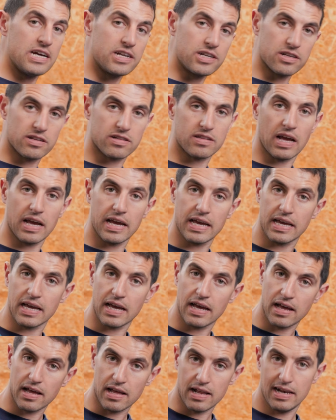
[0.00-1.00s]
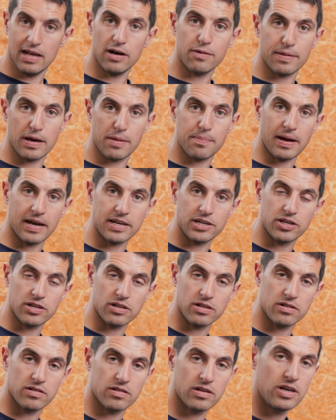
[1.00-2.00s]
Just take a little bit of
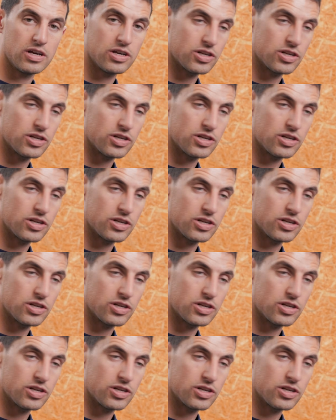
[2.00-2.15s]
patience,